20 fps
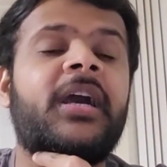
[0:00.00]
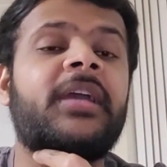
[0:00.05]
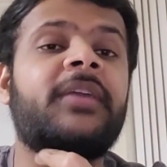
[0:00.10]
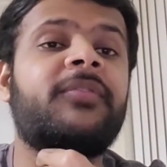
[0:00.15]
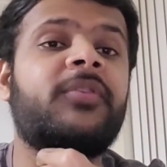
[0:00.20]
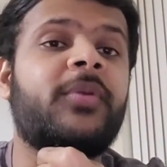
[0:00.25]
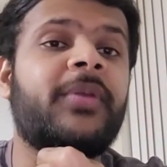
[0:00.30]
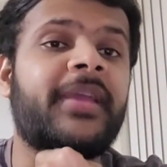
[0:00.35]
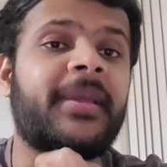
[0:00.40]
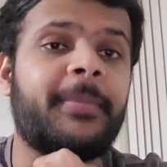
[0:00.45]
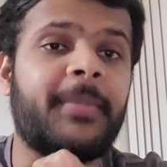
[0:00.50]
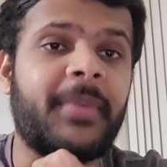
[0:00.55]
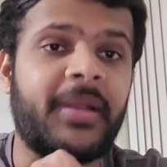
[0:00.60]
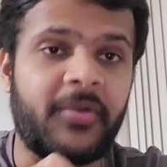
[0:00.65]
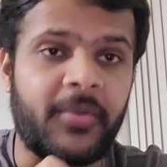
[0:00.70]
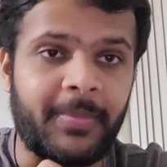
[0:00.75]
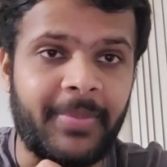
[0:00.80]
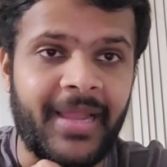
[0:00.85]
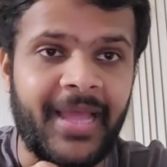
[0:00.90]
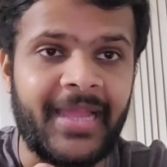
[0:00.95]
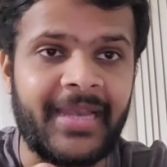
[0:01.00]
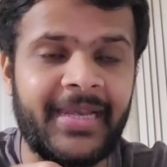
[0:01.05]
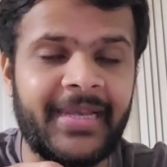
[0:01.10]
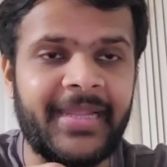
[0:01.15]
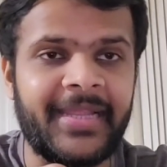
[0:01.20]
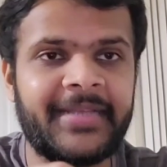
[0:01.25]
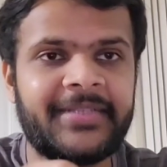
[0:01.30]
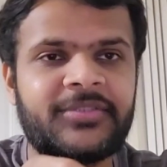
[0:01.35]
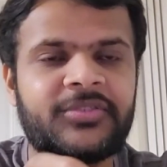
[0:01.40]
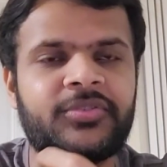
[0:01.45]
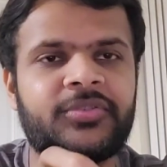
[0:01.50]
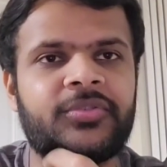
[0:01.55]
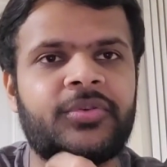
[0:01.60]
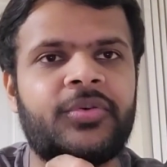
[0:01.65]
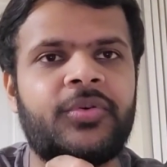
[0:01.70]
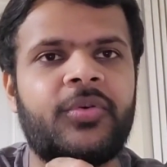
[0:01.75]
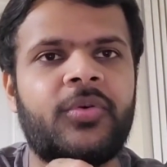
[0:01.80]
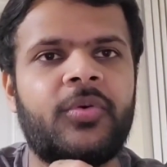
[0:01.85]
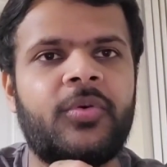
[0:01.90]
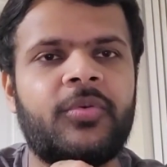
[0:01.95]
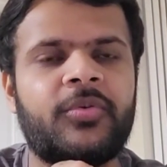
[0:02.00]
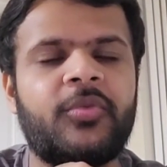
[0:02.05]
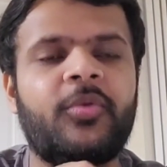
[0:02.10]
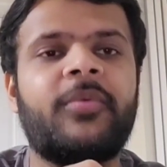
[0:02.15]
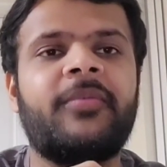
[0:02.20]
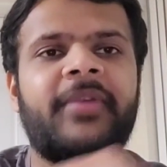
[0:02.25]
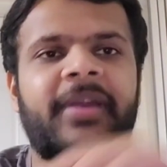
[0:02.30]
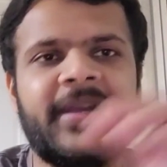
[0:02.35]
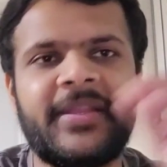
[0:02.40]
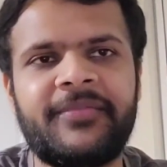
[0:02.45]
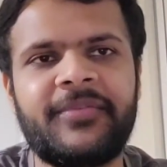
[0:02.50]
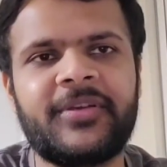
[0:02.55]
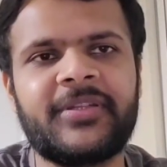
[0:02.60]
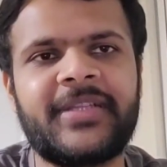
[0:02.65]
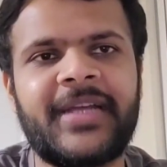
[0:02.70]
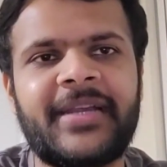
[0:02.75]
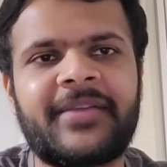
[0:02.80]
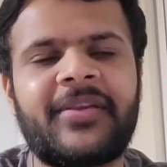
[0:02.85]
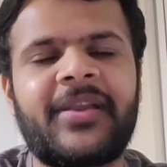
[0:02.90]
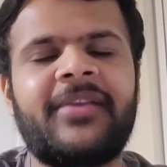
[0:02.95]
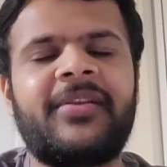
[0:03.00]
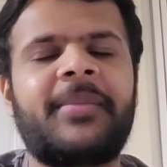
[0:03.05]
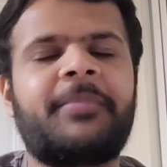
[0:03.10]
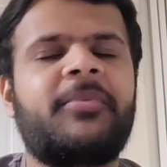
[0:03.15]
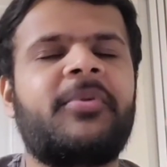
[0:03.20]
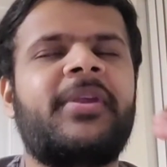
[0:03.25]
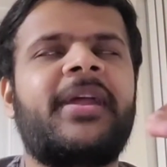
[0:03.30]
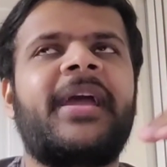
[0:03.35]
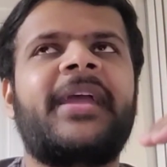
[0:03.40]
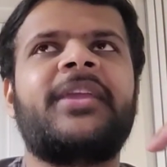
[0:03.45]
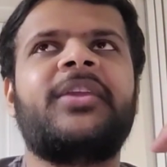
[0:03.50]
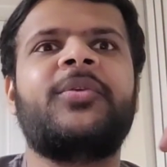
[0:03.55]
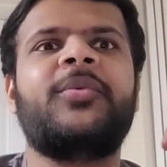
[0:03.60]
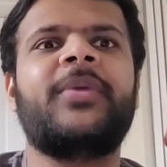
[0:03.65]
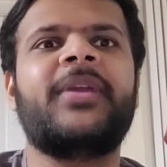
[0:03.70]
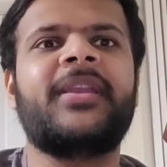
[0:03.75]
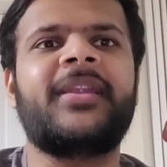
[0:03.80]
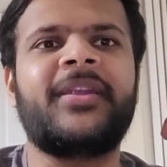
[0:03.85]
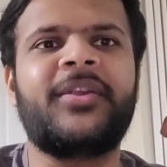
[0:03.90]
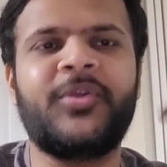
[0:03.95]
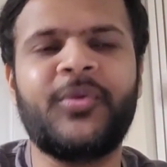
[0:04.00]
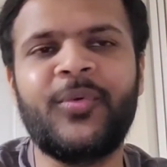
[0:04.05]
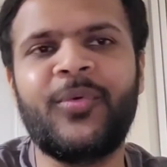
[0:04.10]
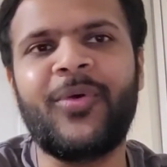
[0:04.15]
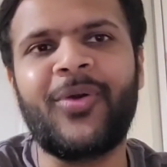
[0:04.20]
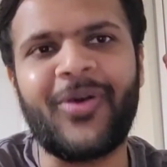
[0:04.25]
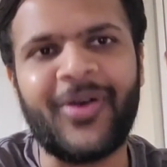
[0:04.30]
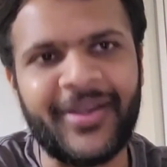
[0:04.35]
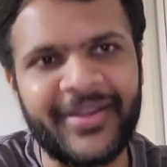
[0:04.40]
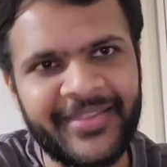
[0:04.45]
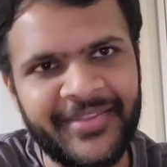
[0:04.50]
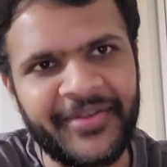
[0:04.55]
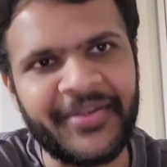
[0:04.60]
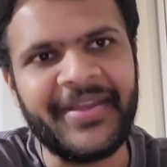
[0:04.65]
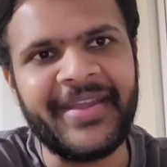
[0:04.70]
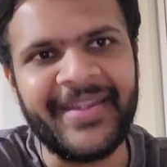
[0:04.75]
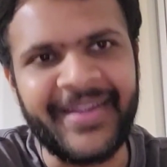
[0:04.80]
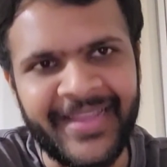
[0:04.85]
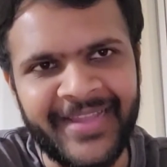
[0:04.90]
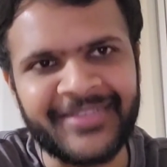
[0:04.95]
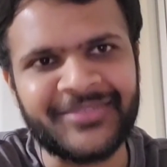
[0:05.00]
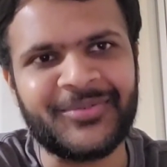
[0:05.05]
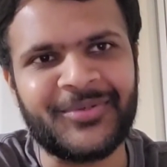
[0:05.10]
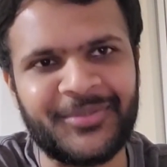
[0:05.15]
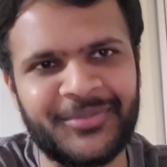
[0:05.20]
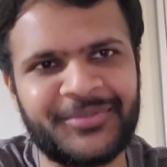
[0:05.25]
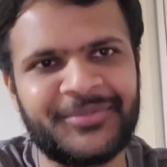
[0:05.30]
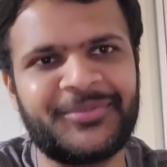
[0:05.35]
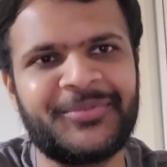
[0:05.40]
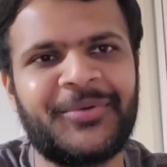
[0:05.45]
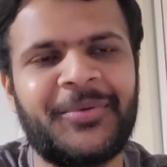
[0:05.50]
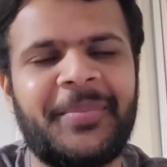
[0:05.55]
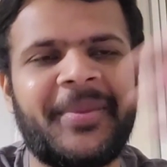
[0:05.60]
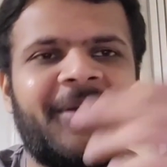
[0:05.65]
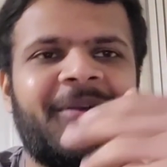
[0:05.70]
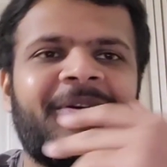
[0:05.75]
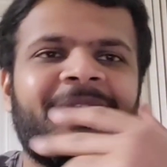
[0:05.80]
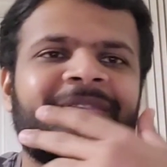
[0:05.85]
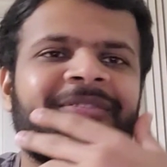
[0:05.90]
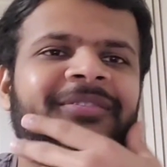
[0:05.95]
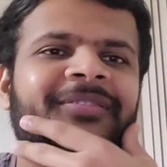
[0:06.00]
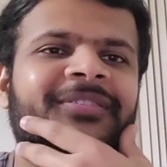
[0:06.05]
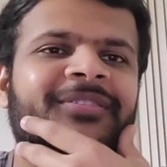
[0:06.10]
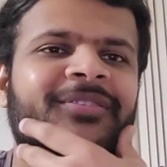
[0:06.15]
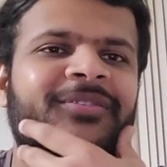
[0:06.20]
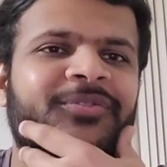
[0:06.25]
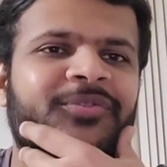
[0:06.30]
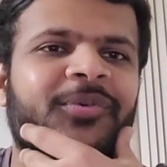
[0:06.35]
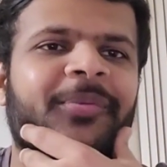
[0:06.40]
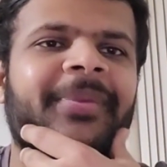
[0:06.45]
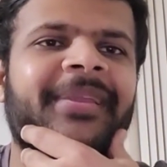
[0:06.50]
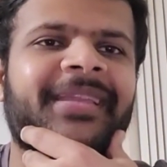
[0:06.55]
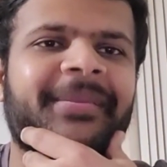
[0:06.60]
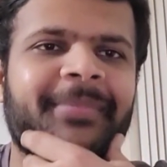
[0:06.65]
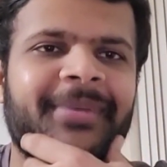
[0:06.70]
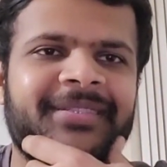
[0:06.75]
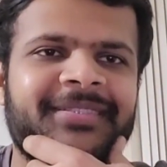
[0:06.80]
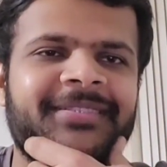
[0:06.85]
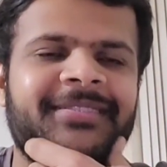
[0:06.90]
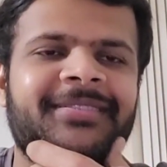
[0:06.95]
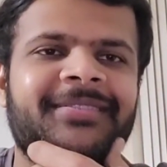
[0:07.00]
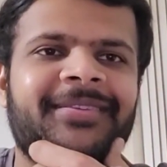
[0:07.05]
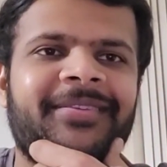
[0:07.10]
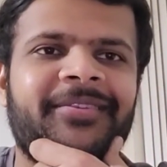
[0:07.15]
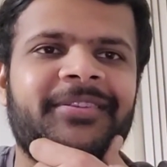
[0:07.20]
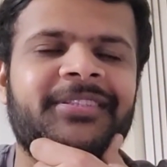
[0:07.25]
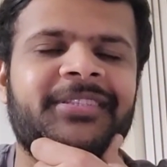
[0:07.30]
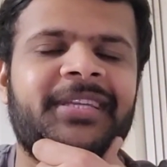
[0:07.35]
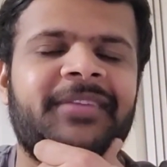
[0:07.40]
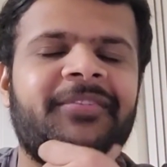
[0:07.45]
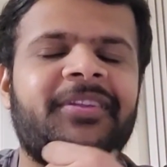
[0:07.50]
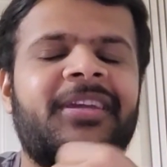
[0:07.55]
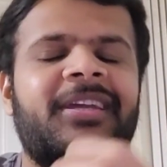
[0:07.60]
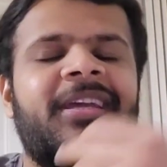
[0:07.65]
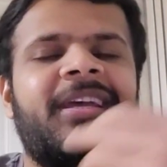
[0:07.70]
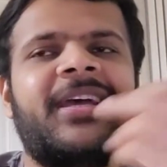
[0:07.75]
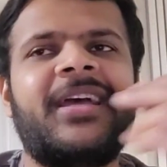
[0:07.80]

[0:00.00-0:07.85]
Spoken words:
If you get my reply late, so don't worry for that. I'll reply you in a 2 or 3 days or so, because of the so many messages I received.